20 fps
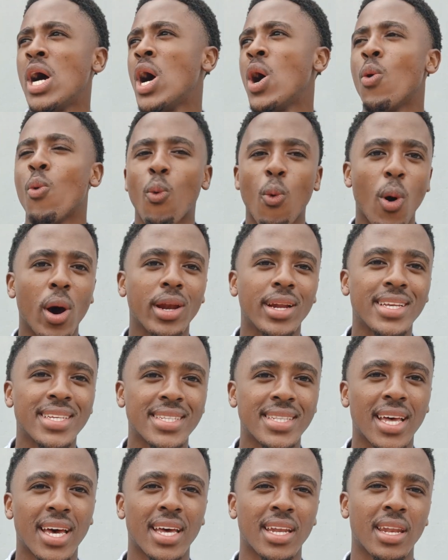What is
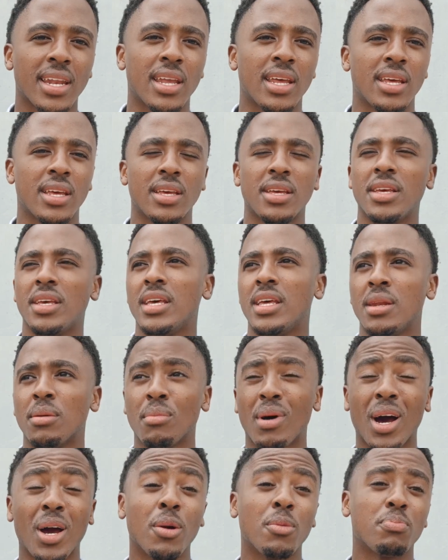that, in
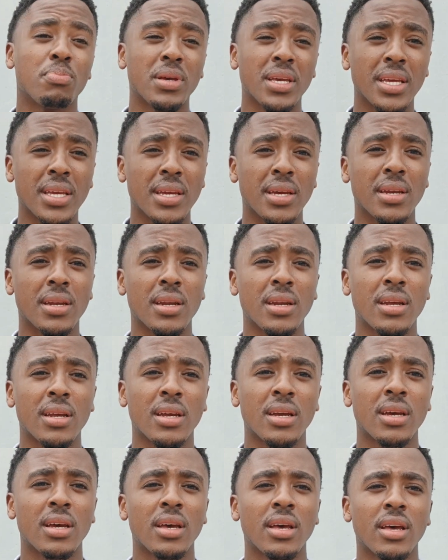my opinion?
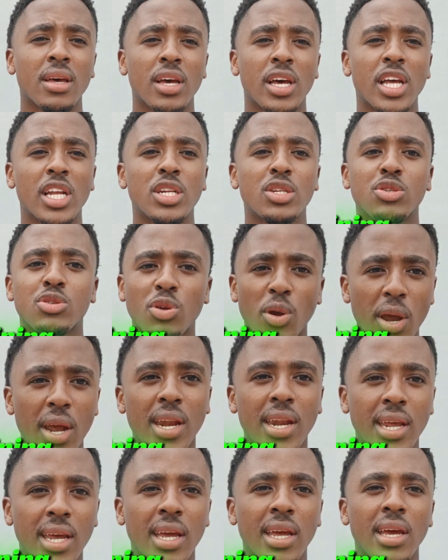
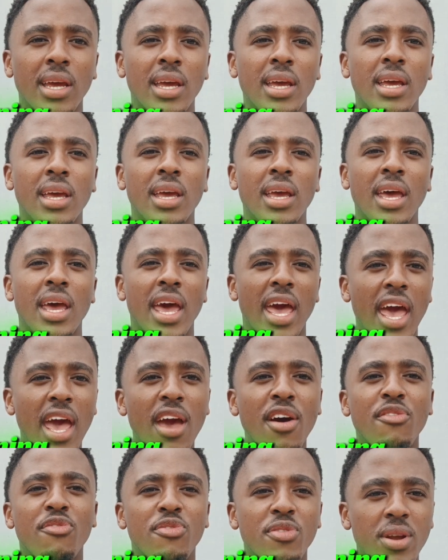Training
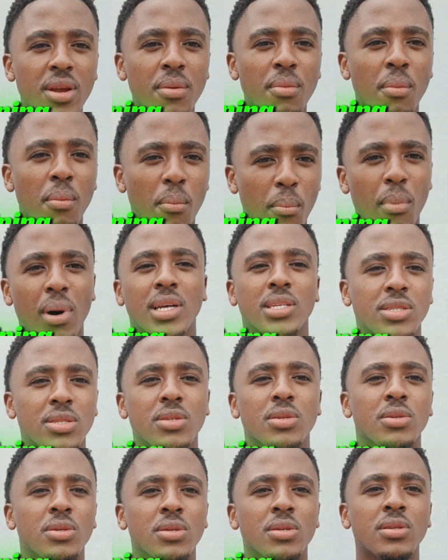every
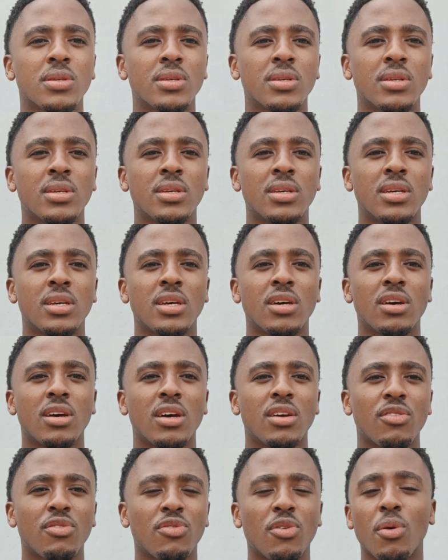muscle
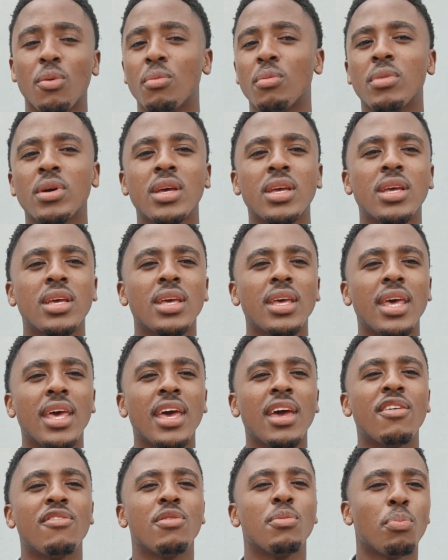from
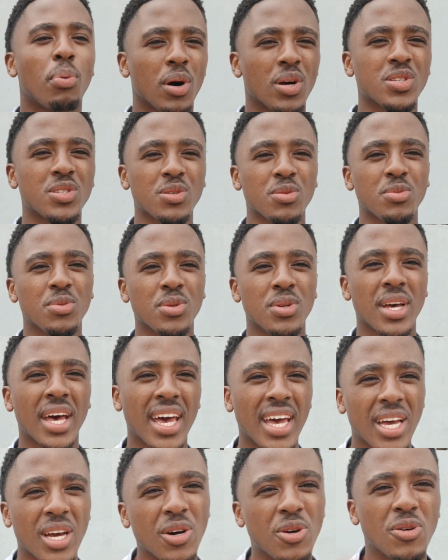every possible
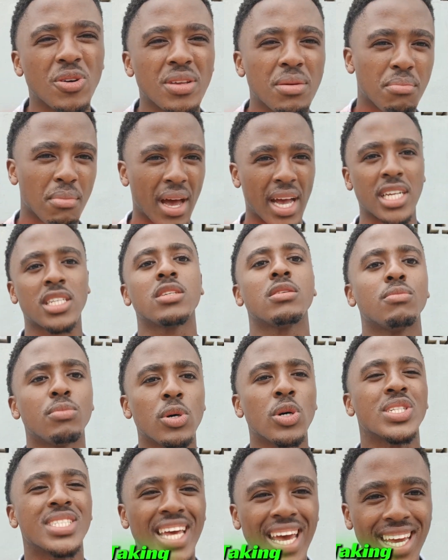angle imaginable,
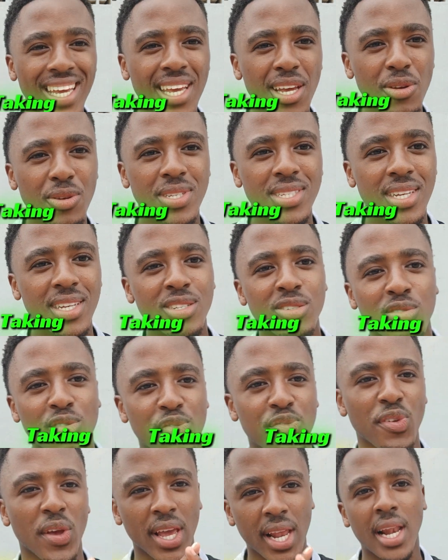taking yourself to
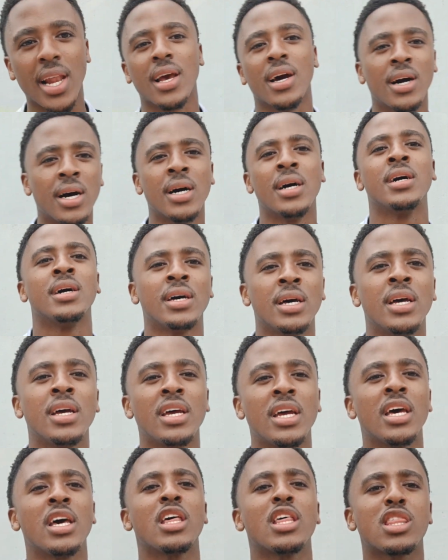failure,
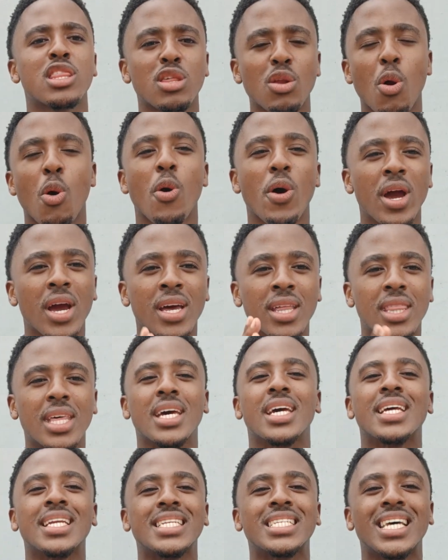throwing the
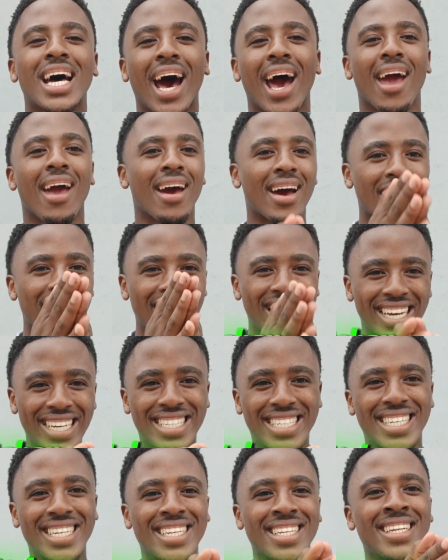entire
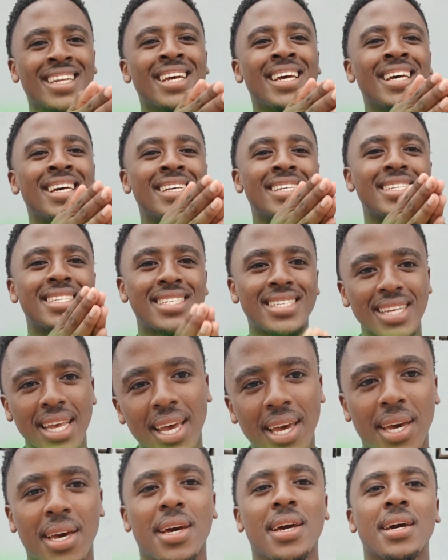kitchen
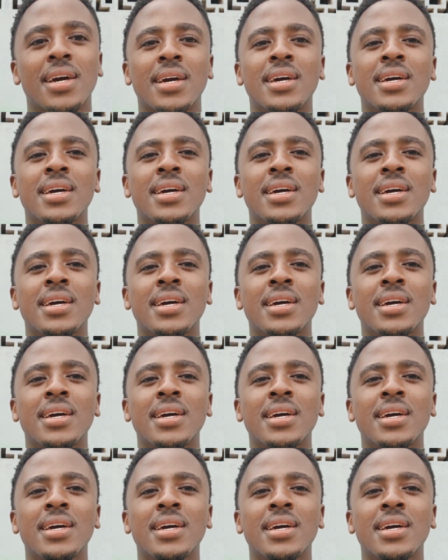sink